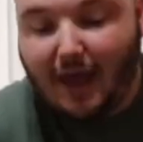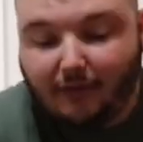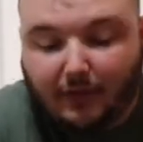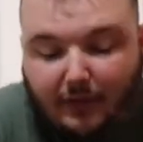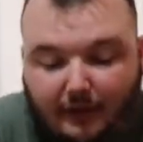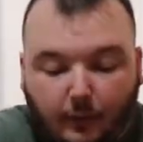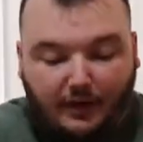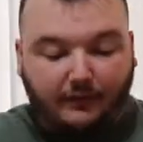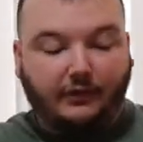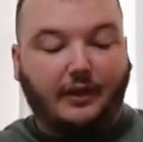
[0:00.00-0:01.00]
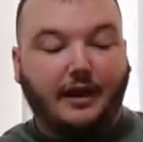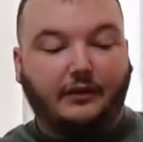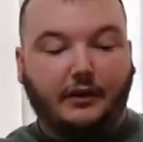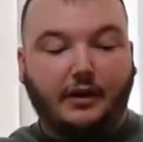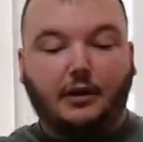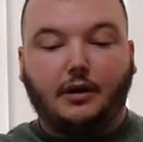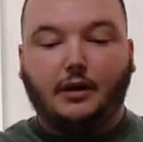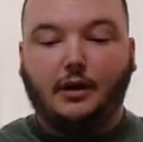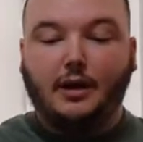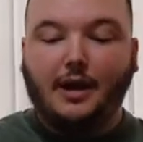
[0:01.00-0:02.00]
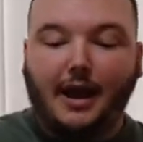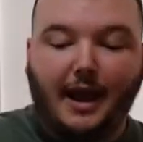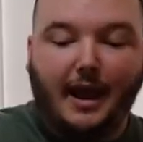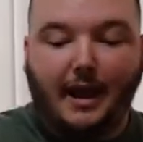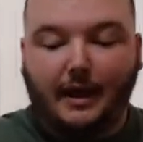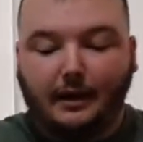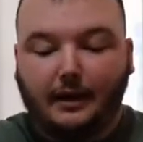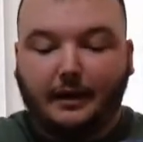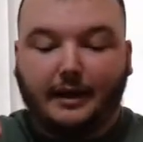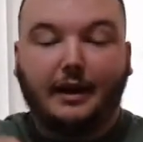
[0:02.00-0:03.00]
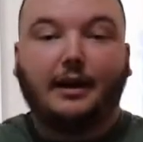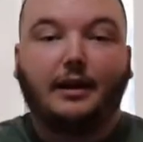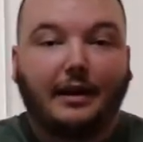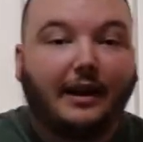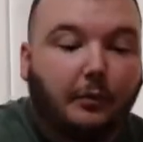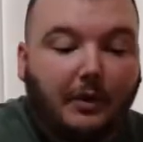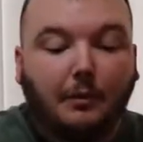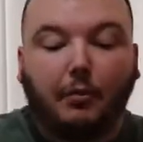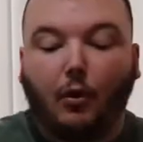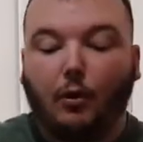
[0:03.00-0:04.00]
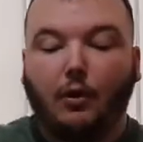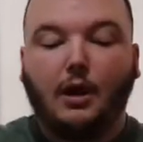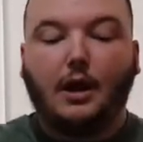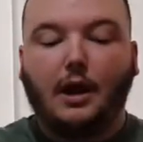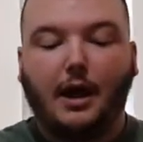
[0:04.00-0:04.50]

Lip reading: everything that we have sliced here and get it in a nice big bowl.